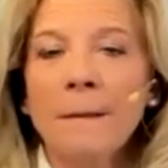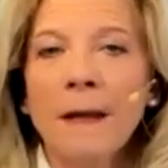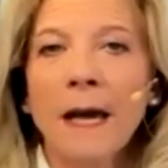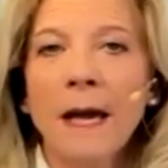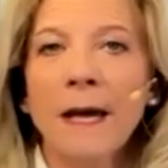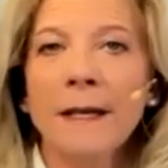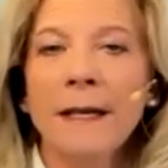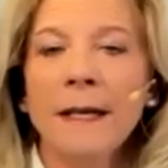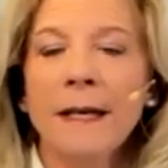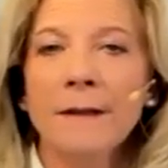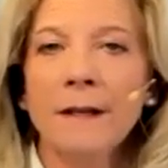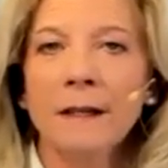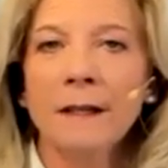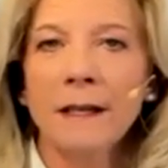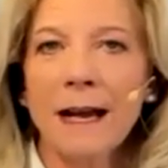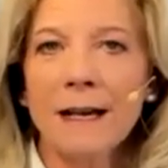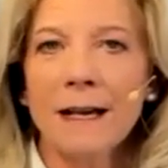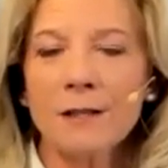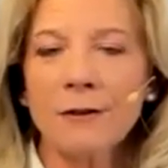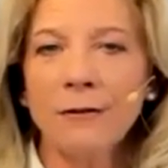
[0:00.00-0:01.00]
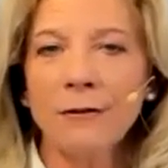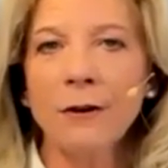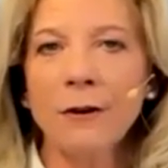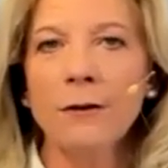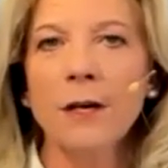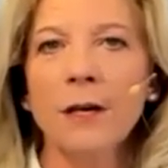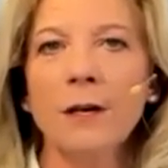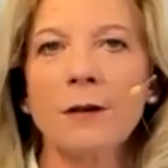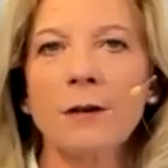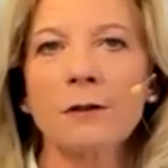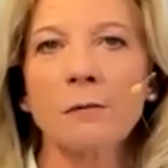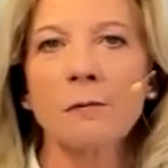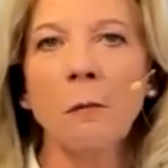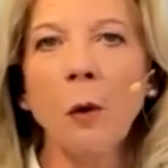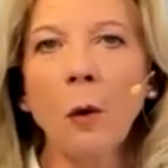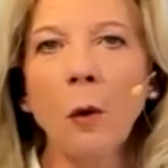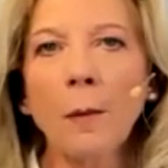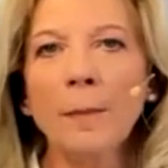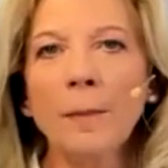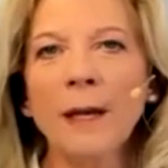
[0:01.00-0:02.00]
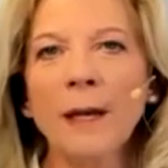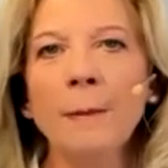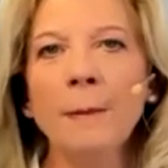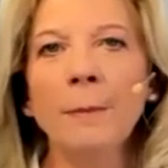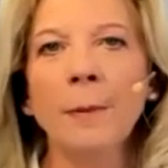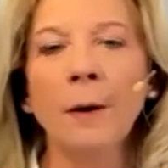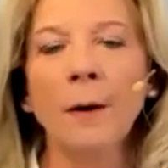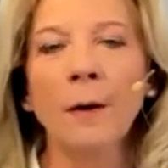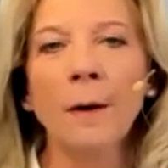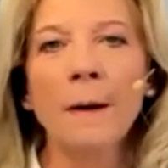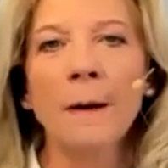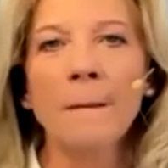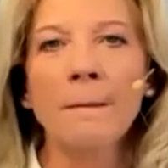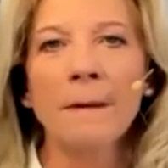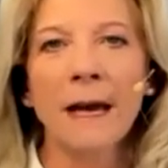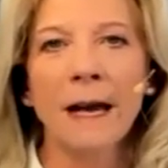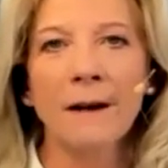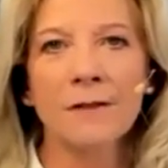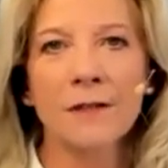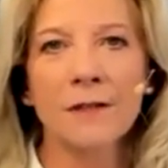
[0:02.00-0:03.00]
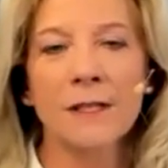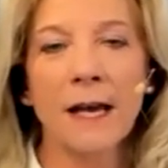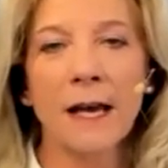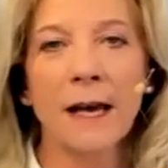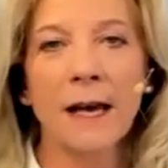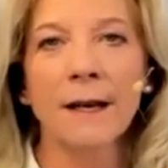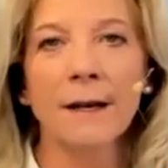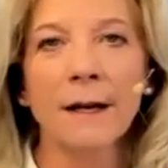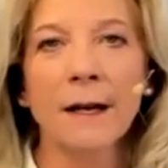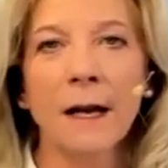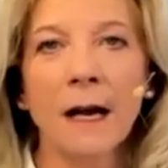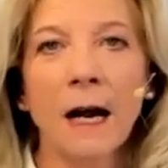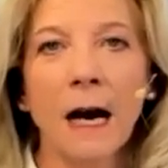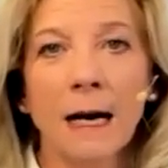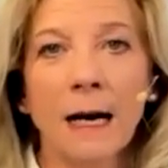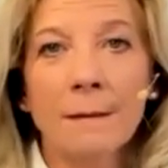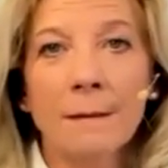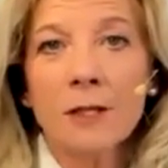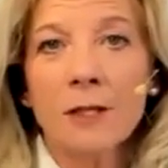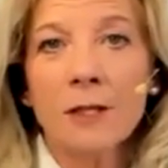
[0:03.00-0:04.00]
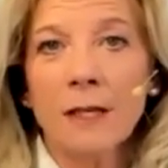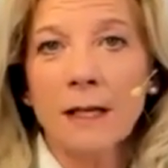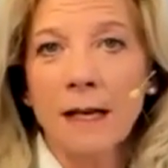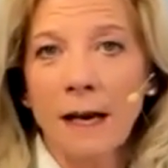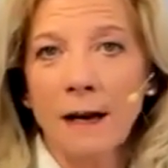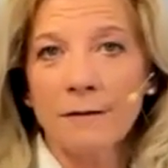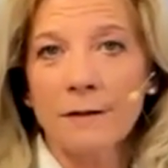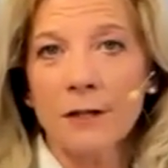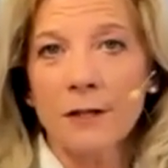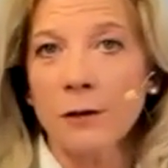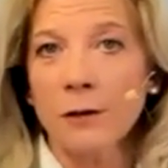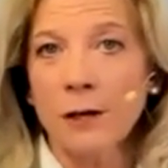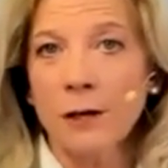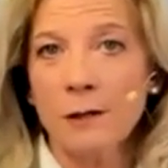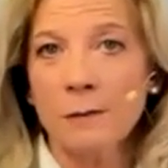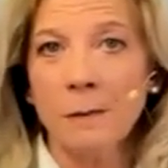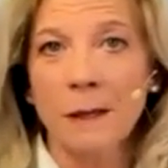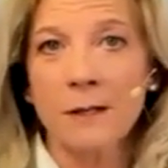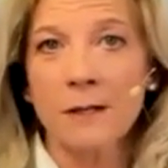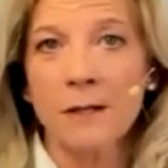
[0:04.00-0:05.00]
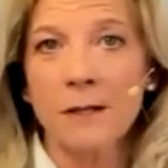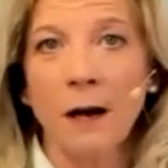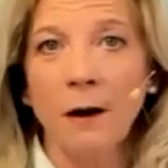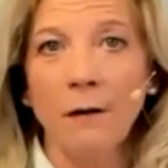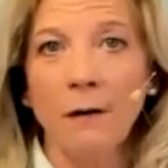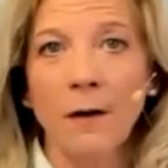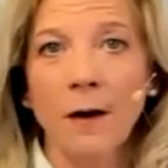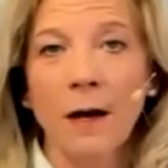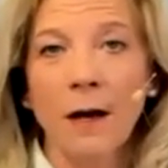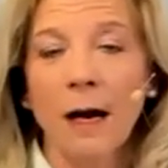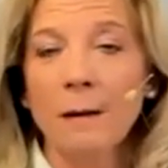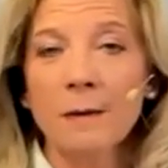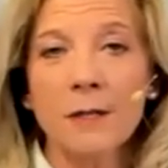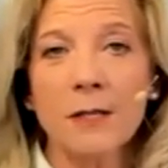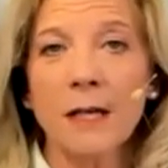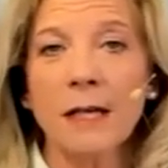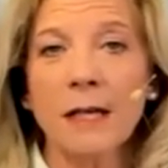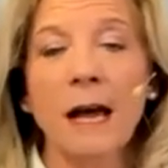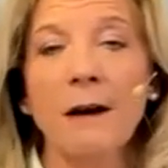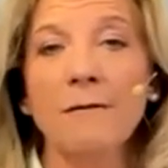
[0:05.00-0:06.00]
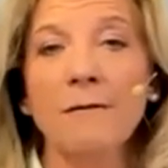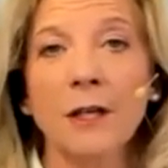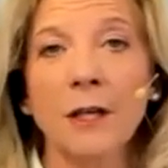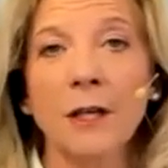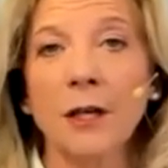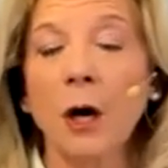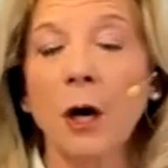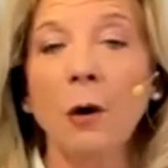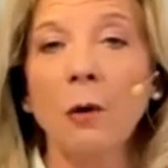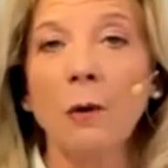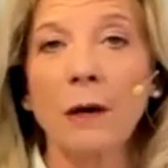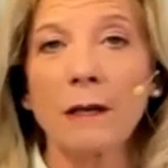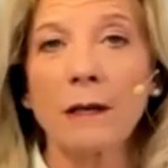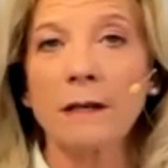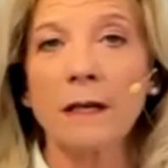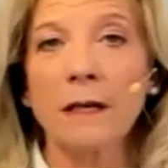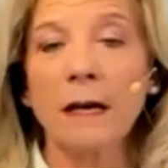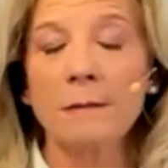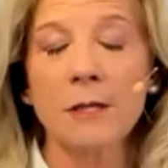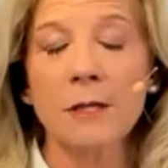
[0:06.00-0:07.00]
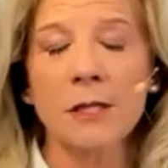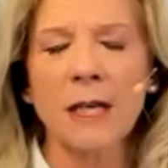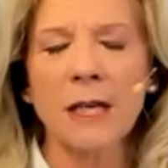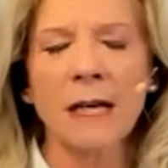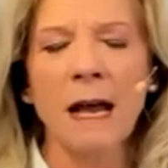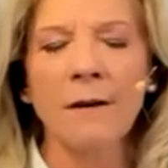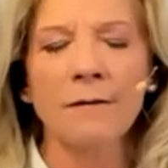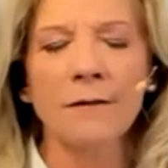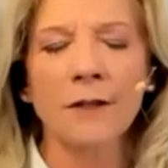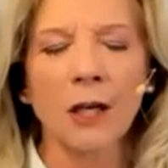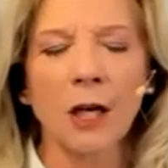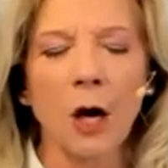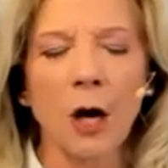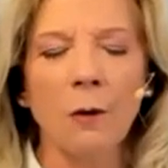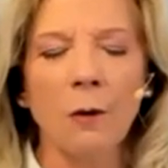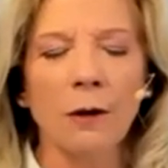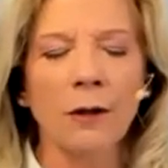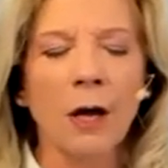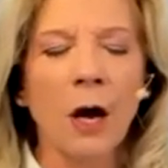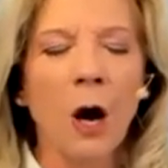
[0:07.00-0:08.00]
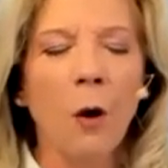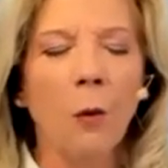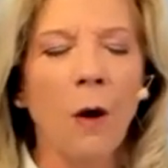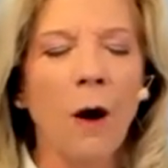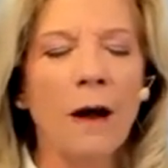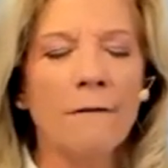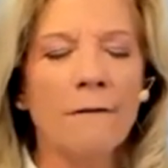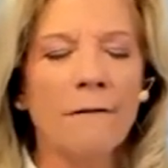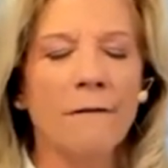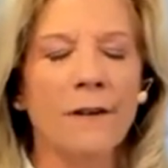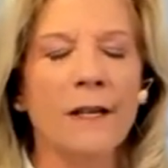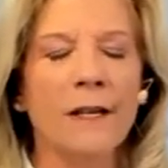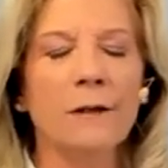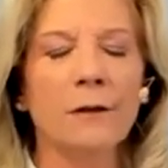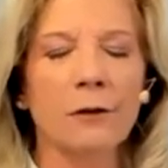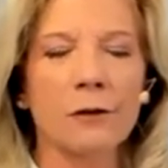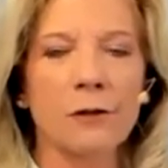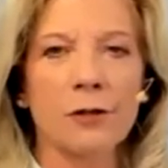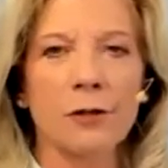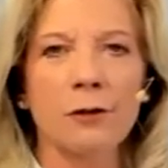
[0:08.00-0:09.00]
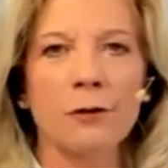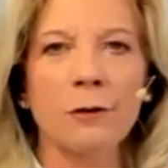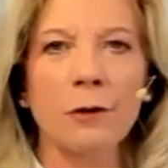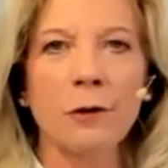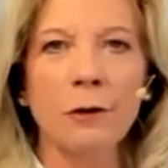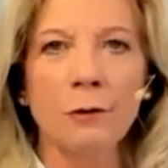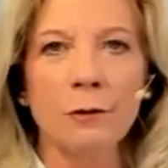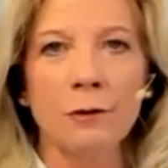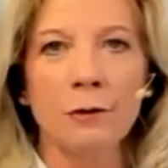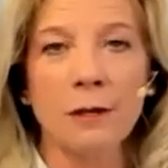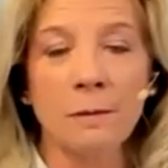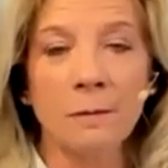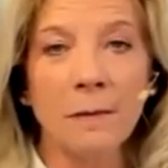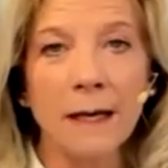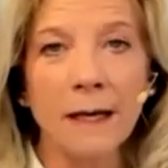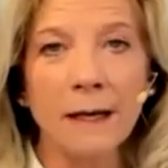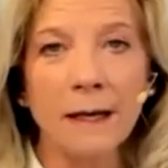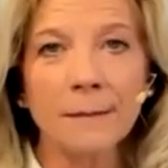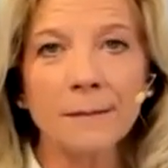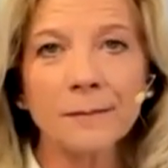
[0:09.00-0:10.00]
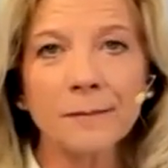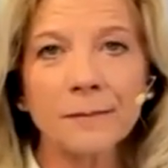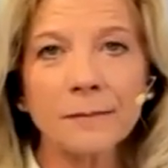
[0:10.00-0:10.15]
And in the last few years, more people have said, I'm just going to have to trust myself. I'm just going to have to go with it. I'm just going to have to go with what feels true to me.